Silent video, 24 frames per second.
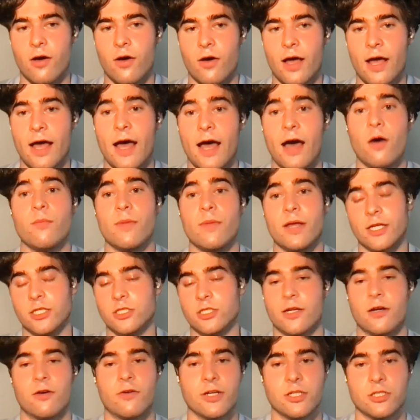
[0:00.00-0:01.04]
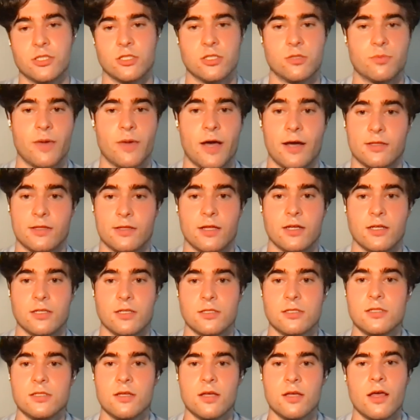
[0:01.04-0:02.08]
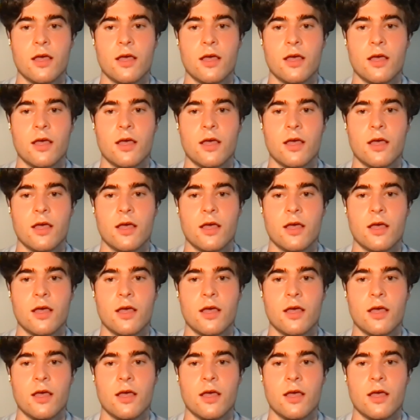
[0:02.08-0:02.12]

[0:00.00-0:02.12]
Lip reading: how many generations back that is.